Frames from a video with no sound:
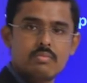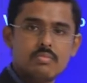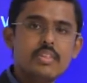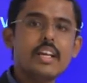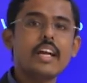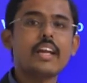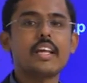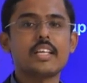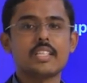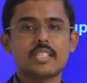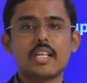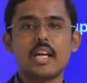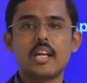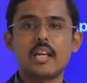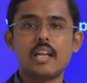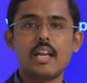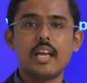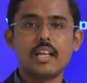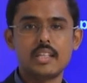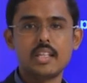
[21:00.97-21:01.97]
We
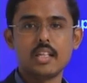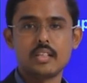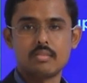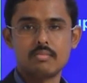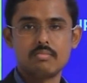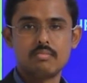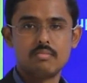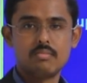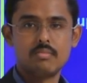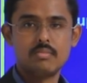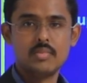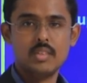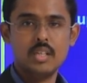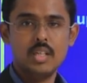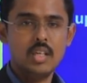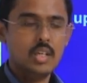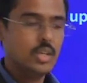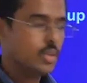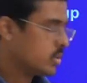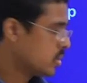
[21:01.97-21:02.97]
understand like that.
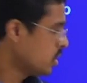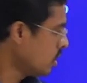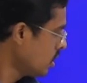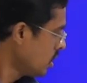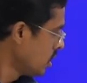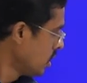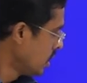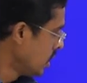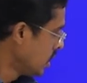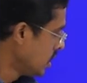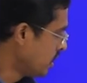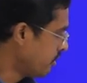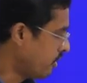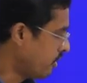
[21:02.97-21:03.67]
So the